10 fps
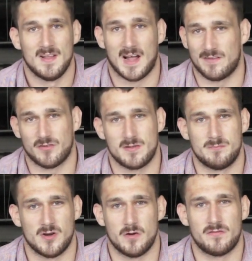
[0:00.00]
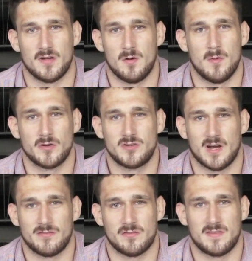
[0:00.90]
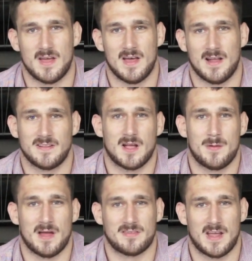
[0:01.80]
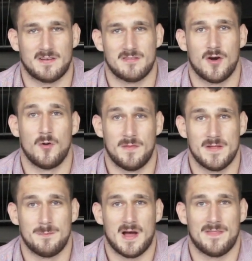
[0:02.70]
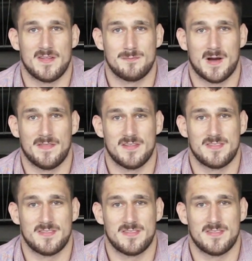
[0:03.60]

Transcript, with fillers: and I've just improved so much. I didn't get my ass kicked so this bad this